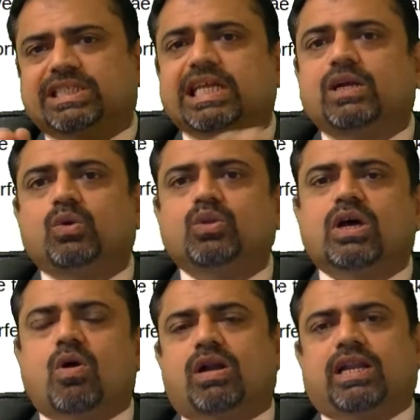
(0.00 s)
they do the
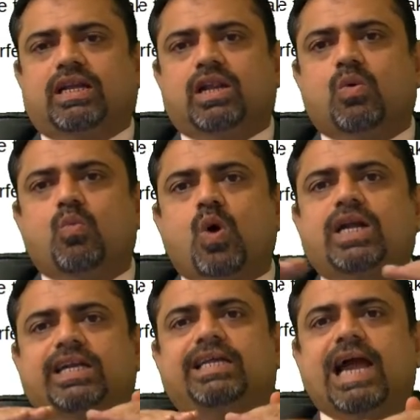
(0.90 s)
contract, now
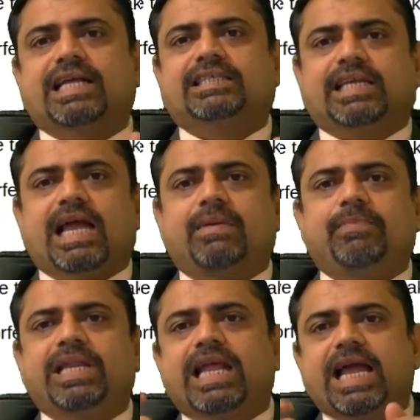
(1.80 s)
what has
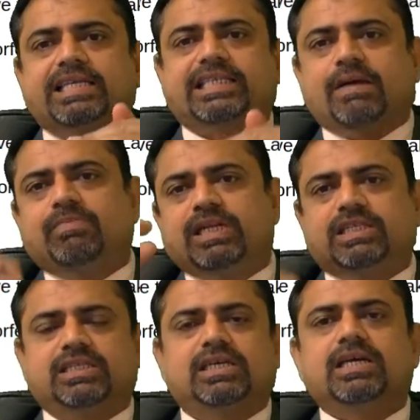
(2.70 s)
been
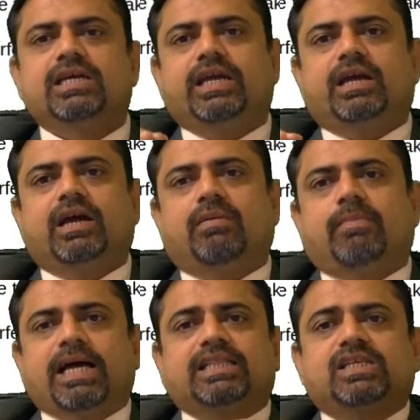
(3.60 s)
established
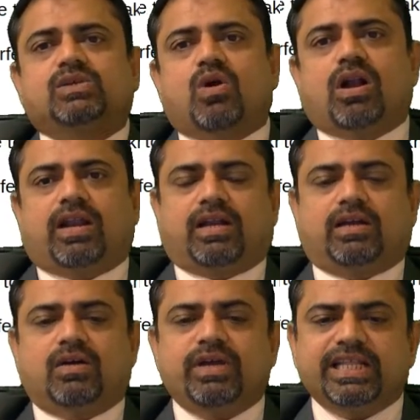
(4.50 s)
by this contract?
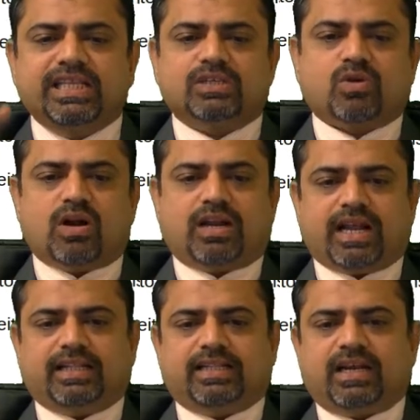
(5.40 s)
Now in this
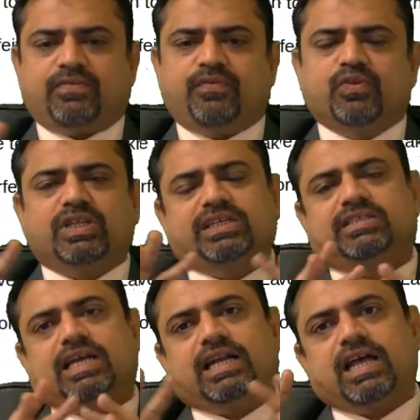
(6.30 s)
contract there are few things
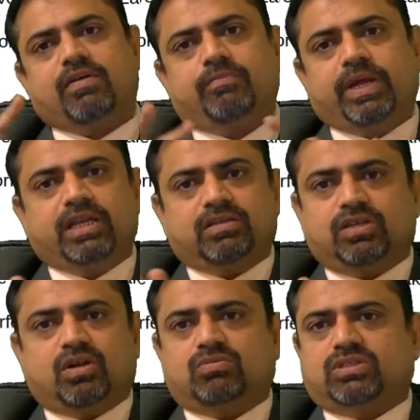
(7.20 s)
that have been,
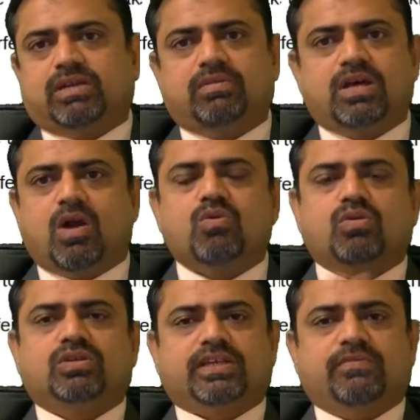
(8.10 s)
some ground
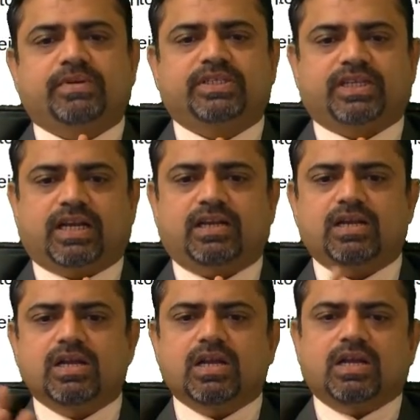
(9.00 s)
rules have been set.
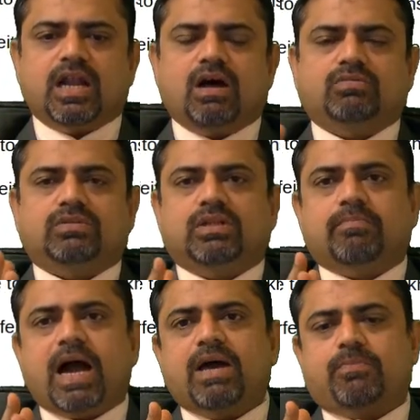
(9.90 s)
Now the
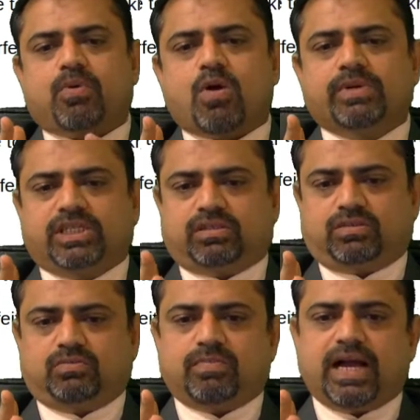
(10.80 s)
buyer promised
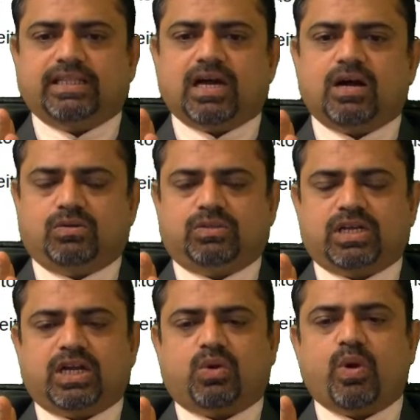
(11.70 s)
to buy the house
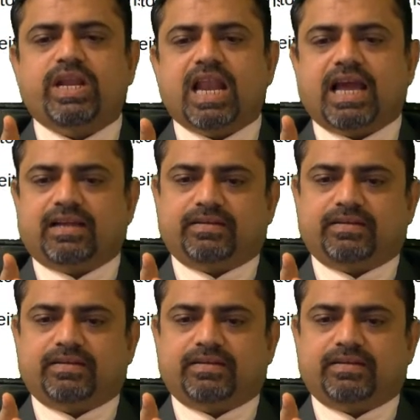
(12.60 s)
at 20 lakh.